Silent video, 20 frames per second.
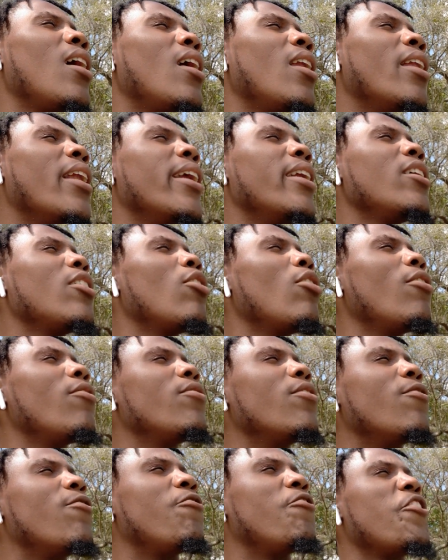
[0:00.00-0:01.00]
letting go of
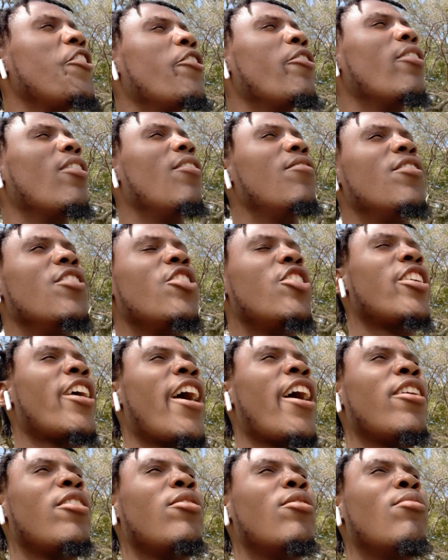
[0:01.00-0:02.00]
the fear of the
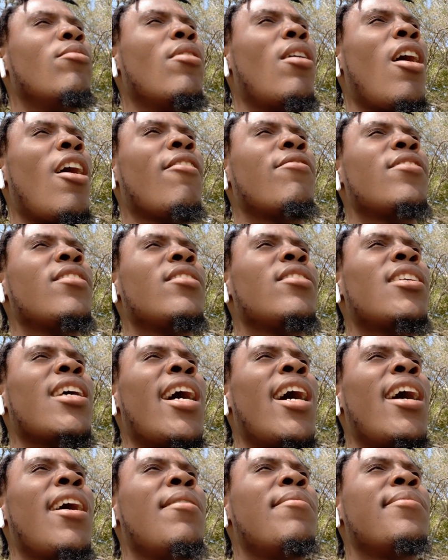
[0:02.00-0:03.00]
shadow.
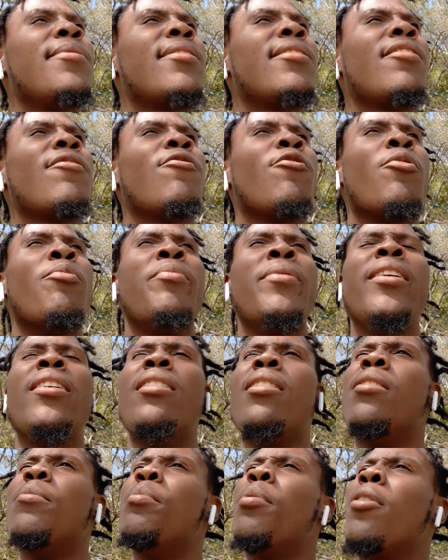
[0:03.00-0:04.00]
Oftentimes, for
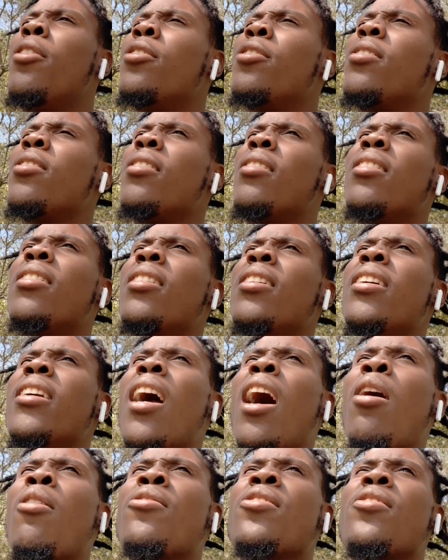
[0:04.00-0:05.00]
me personally,
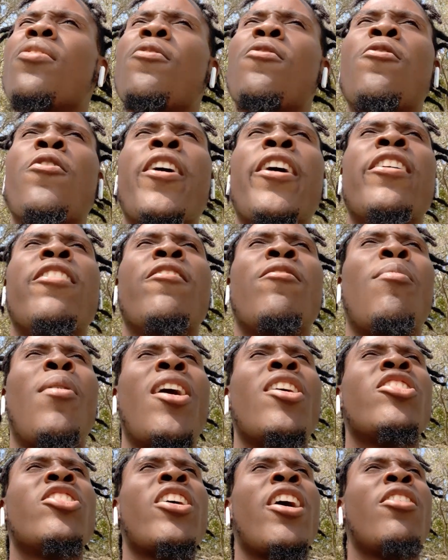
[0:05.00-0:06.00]
I was afraid of
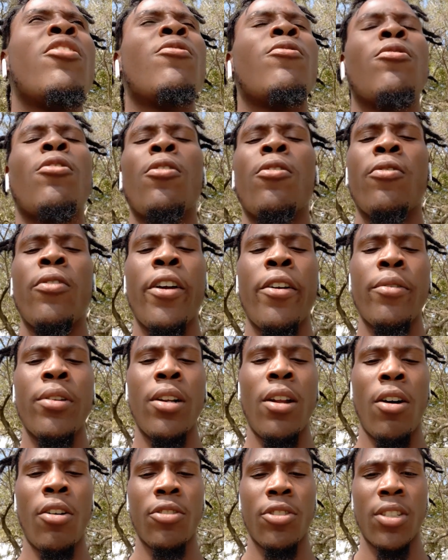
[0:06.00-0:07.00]
my shadow for a very
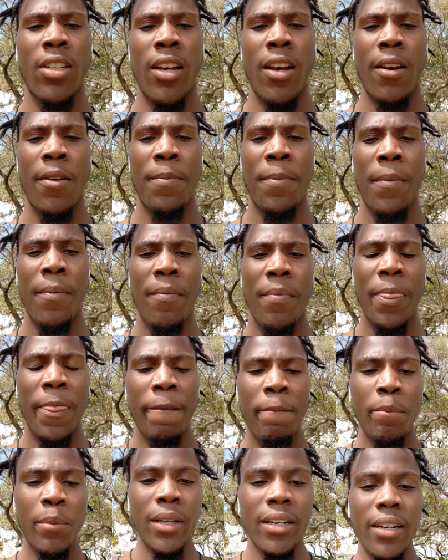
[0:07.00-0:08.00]
long time,
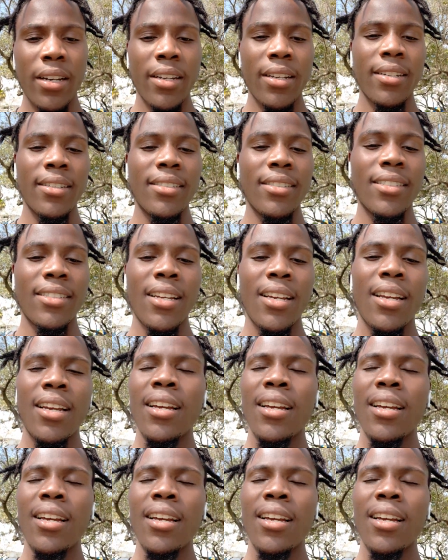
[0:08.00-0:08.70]
because